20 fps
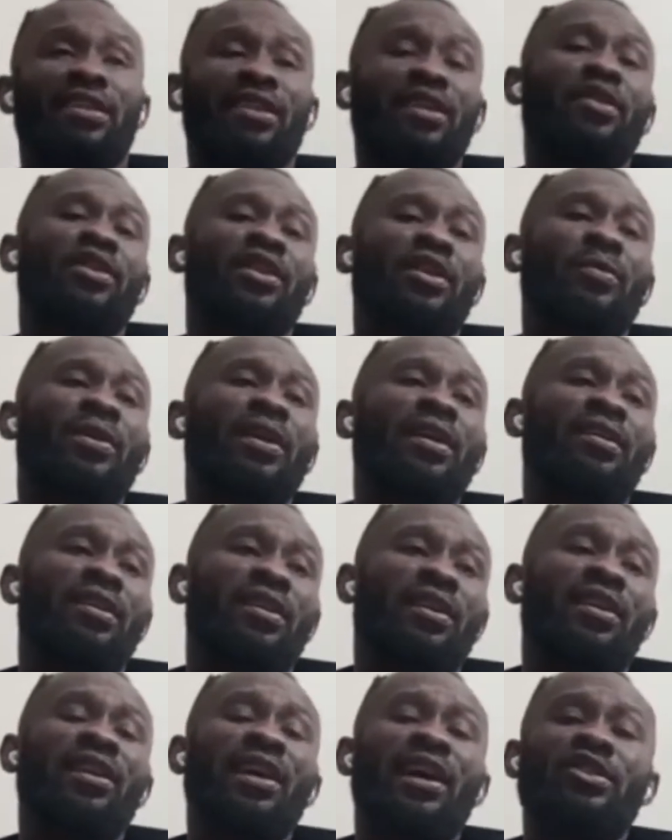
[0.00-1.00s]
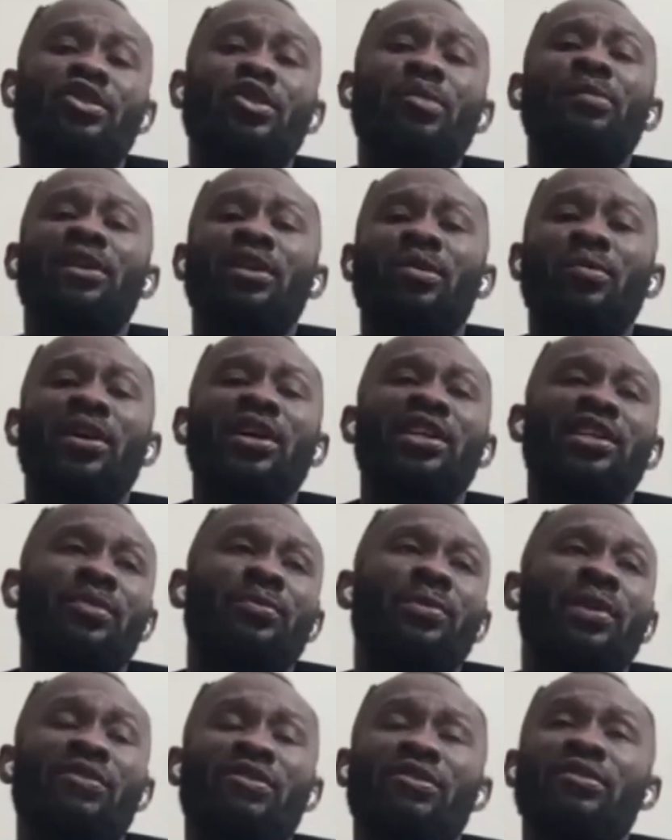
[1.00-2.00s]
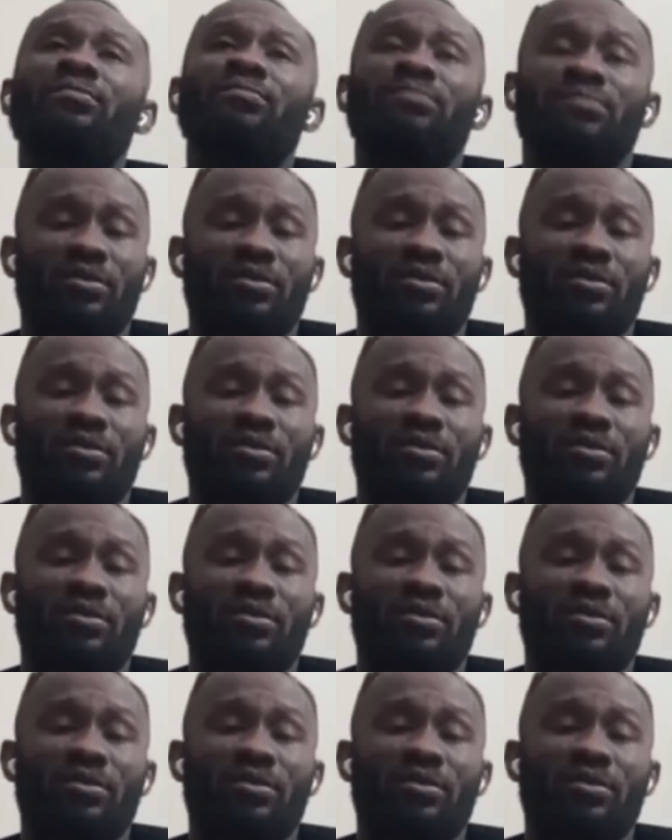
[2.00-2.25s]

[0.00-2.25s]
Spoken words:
There are so many ways he would have